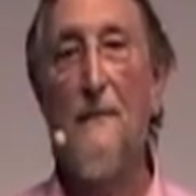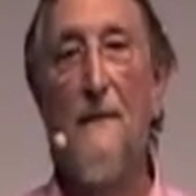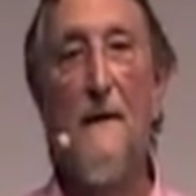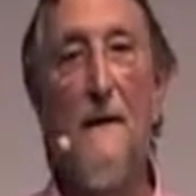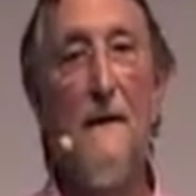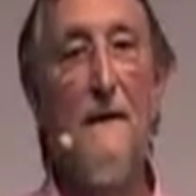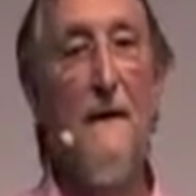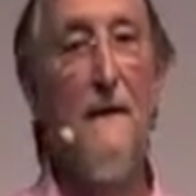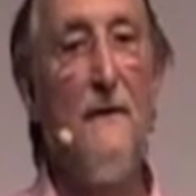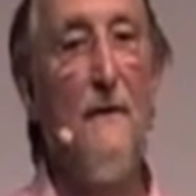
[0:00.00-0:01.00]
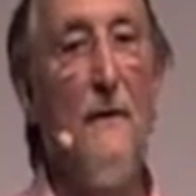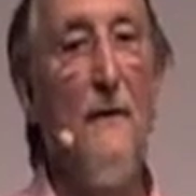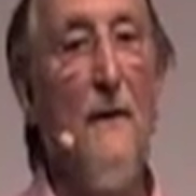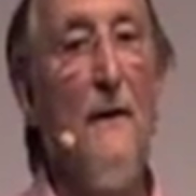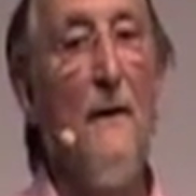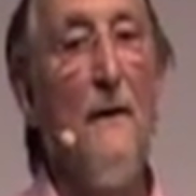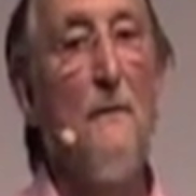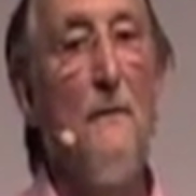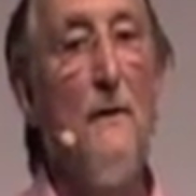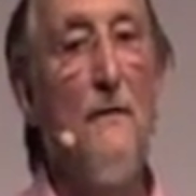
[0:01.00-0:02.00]
Because as you
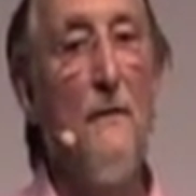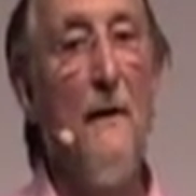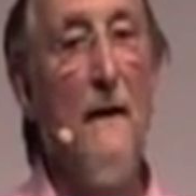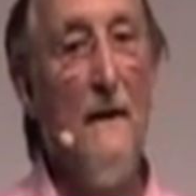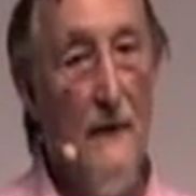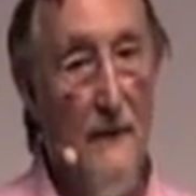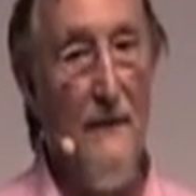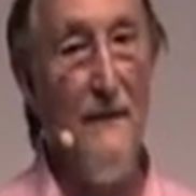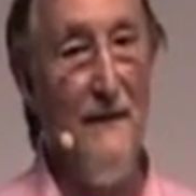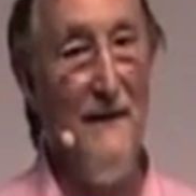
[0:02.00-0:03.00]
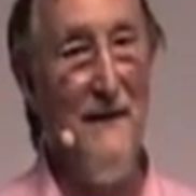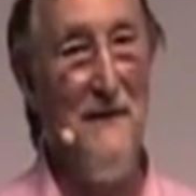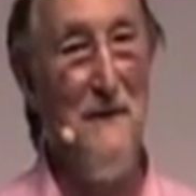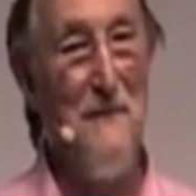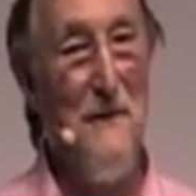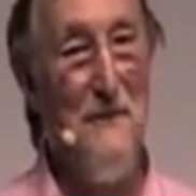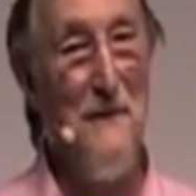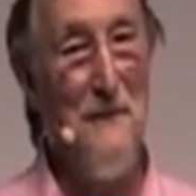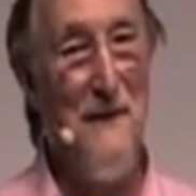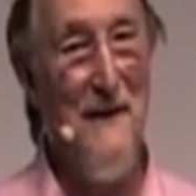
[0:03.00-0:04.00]
move around, and this is the
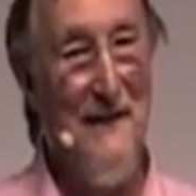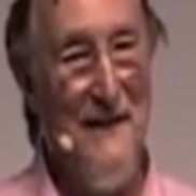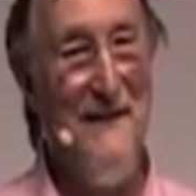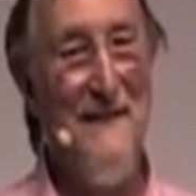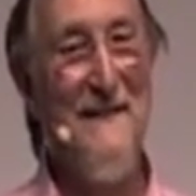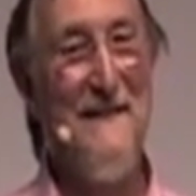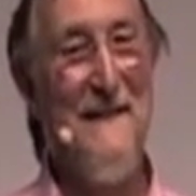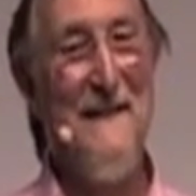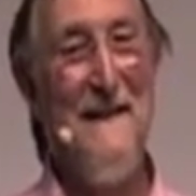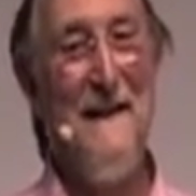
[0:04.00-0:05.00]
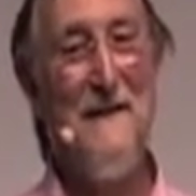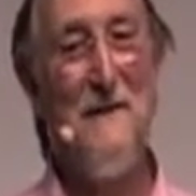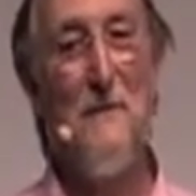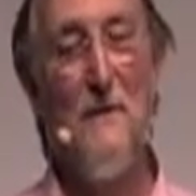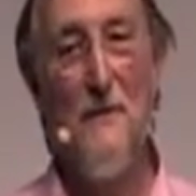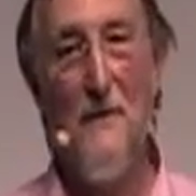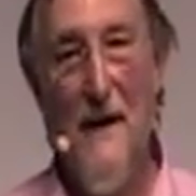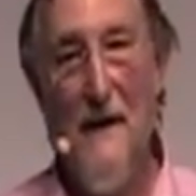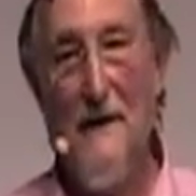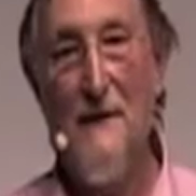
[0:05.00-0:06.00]
movement bit, as you move
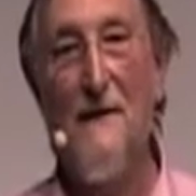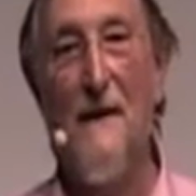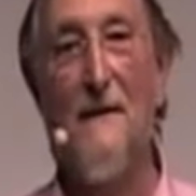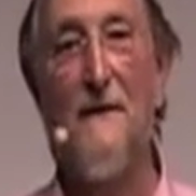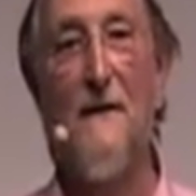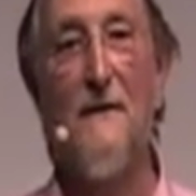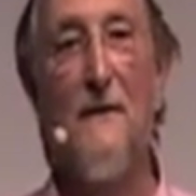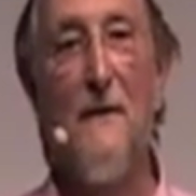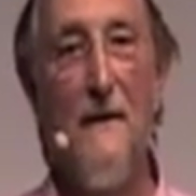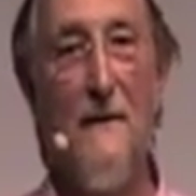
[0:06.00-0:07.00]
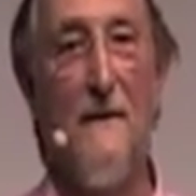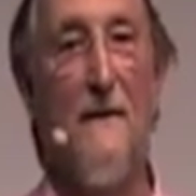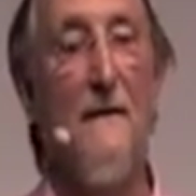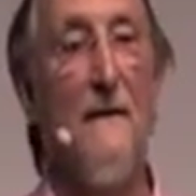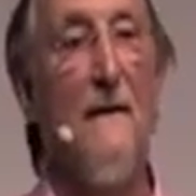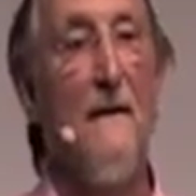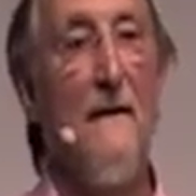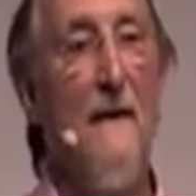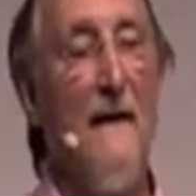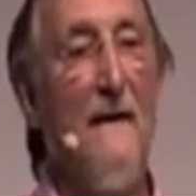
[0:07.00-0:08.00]
around in that situation,
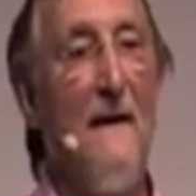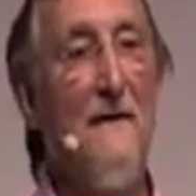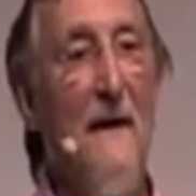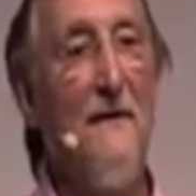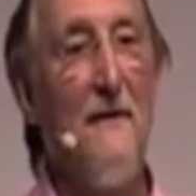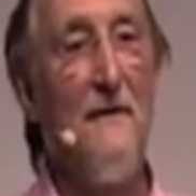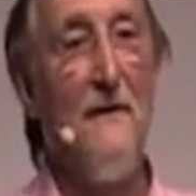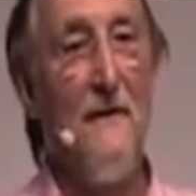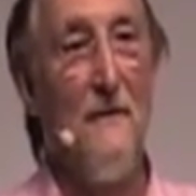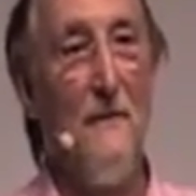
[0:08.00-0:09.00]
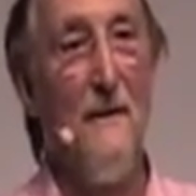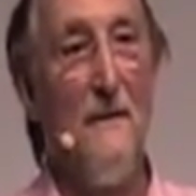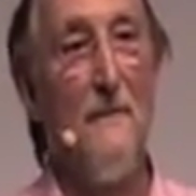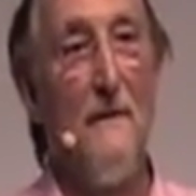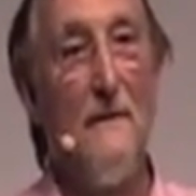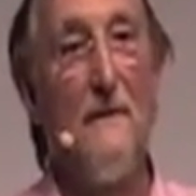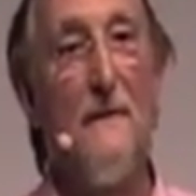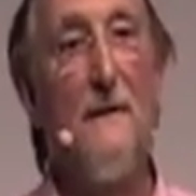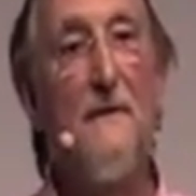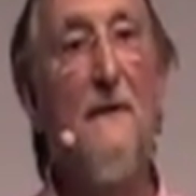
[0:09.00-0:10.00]
that tension
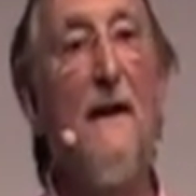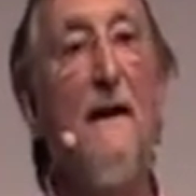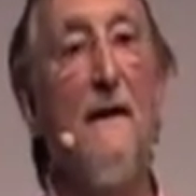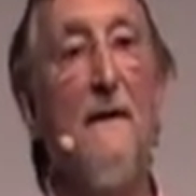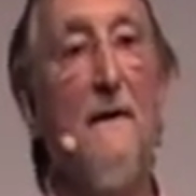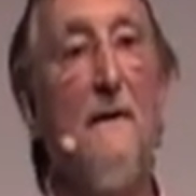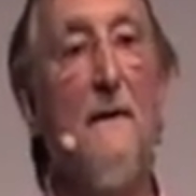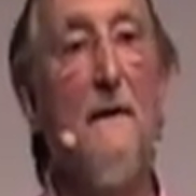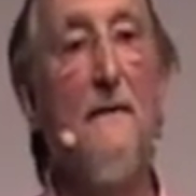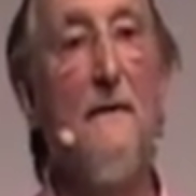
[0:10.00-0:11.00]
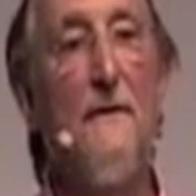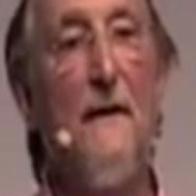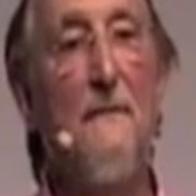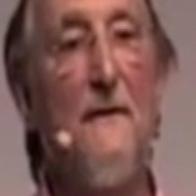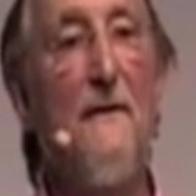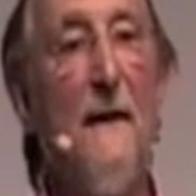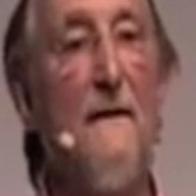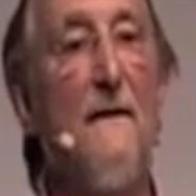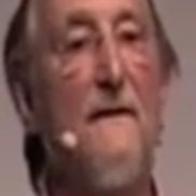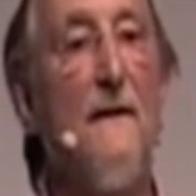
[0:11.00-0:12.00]
will change. It will give you some
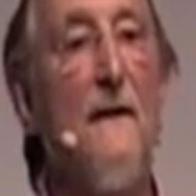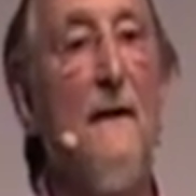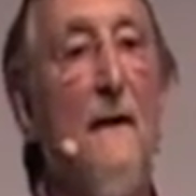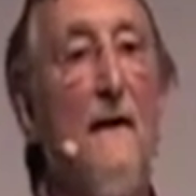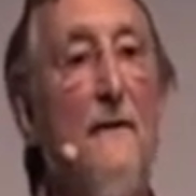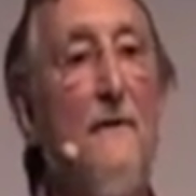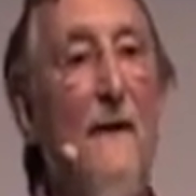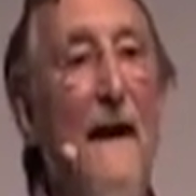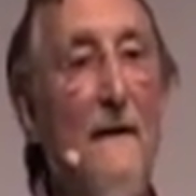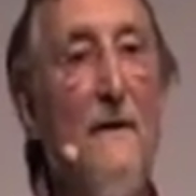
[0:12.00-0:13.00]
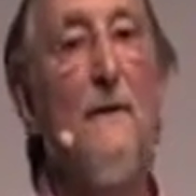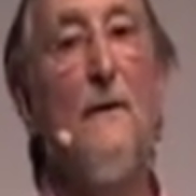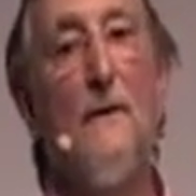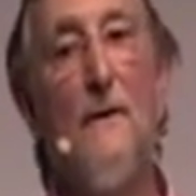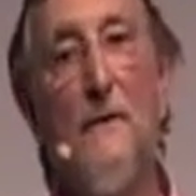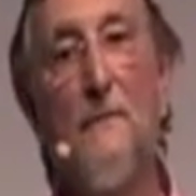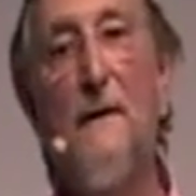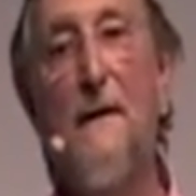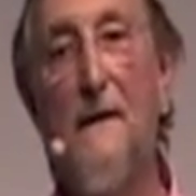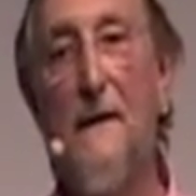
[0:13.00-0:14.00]
sense of the value or the
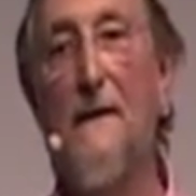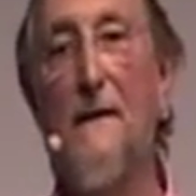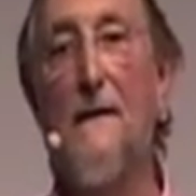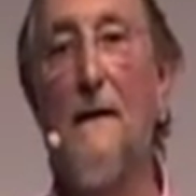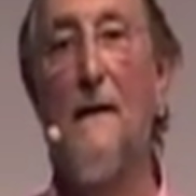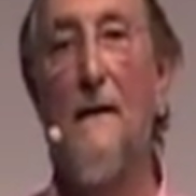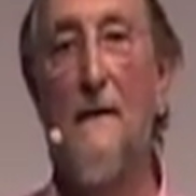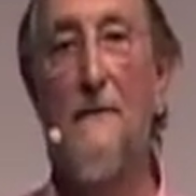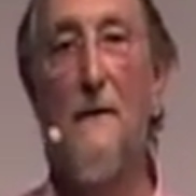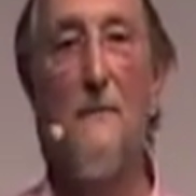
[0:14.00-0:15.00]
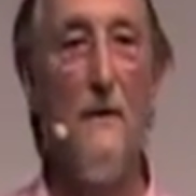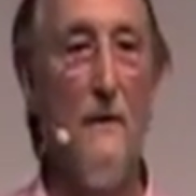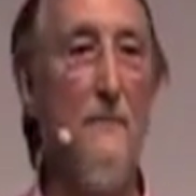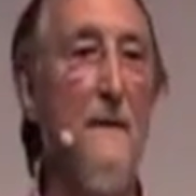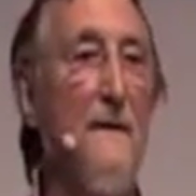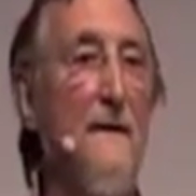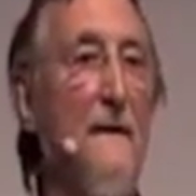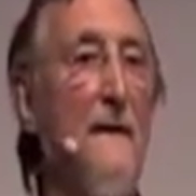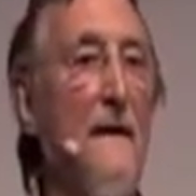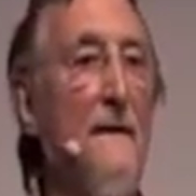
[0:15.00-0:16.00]
meaning of your movements
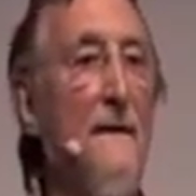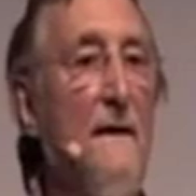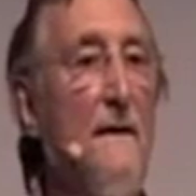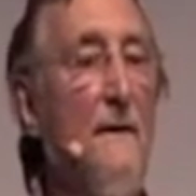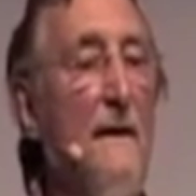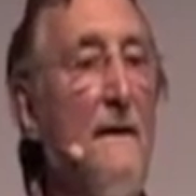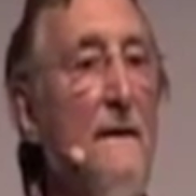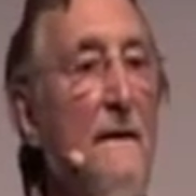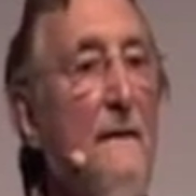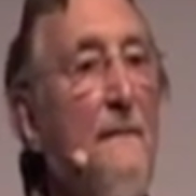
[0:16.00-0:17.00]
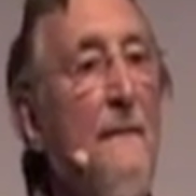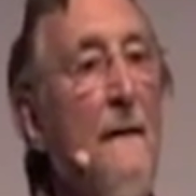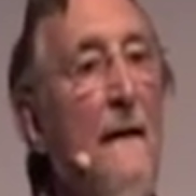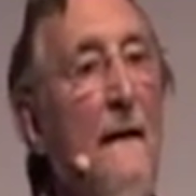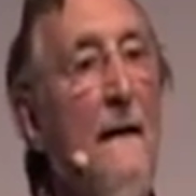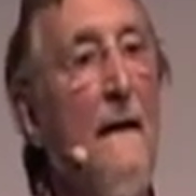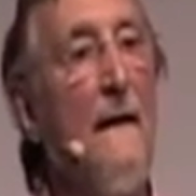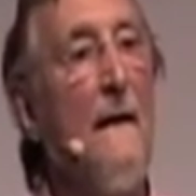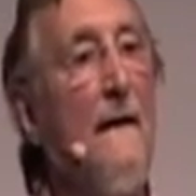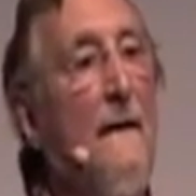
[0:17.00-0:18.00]
in that situation.
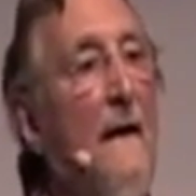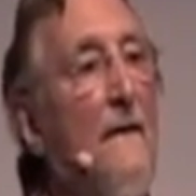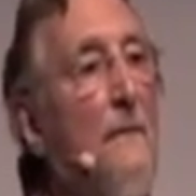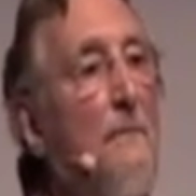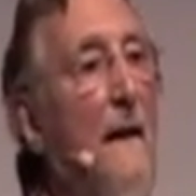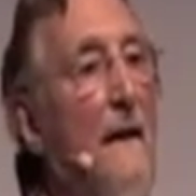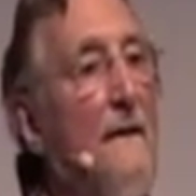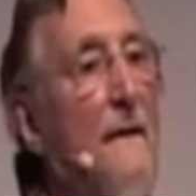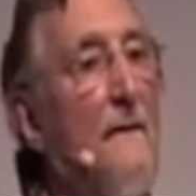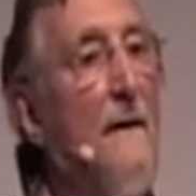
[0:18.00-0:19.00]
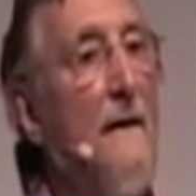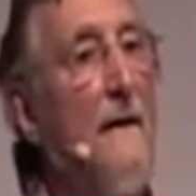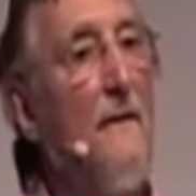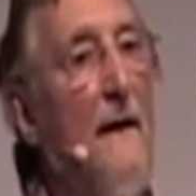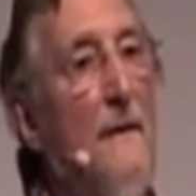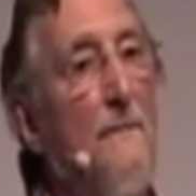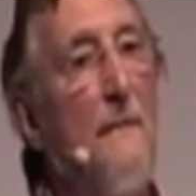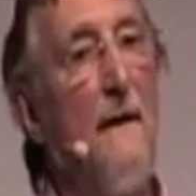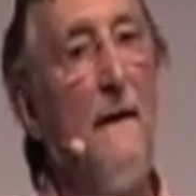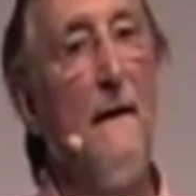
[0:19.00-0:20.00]
Now, the bit that really grabbed
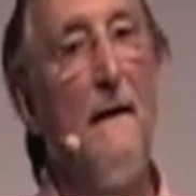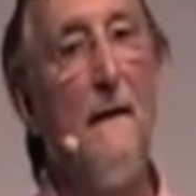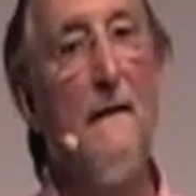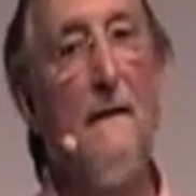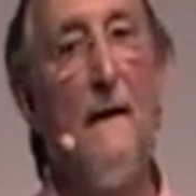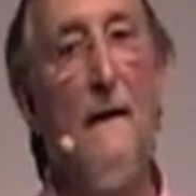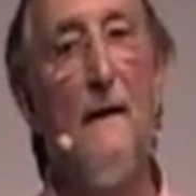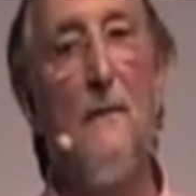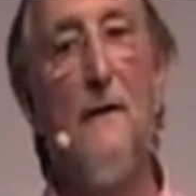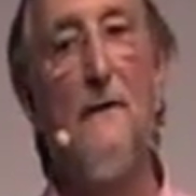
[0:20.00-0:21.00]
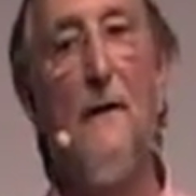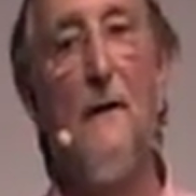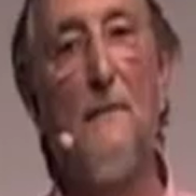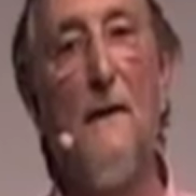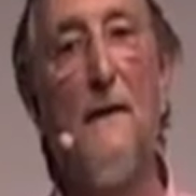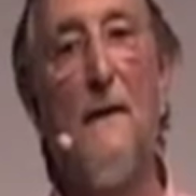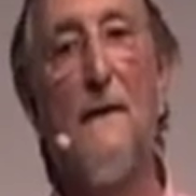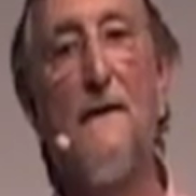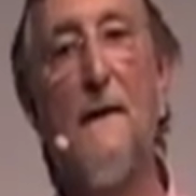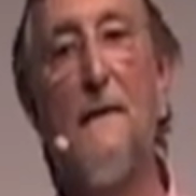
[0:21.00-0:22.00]
me in what Tom
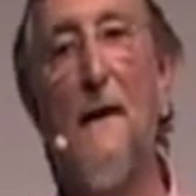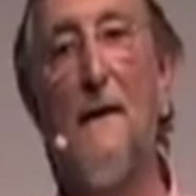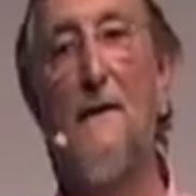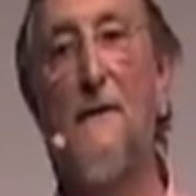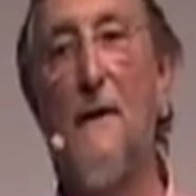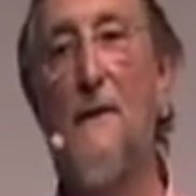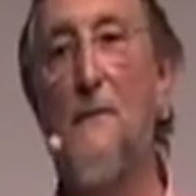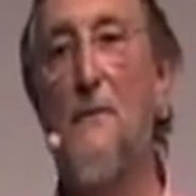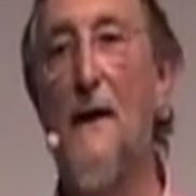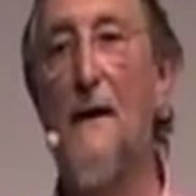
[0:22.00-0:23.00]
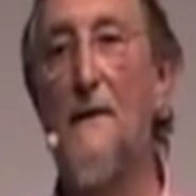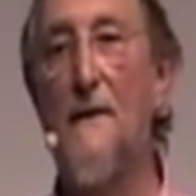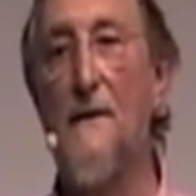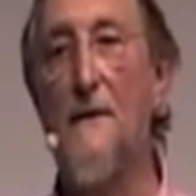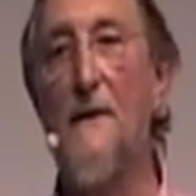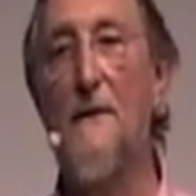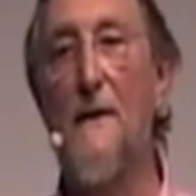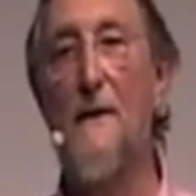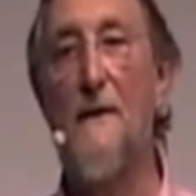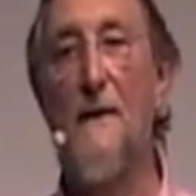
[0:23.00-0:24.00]
said about his own practice, he
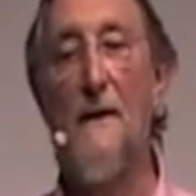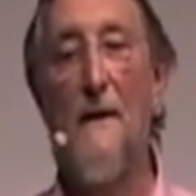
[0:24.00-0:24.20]
said,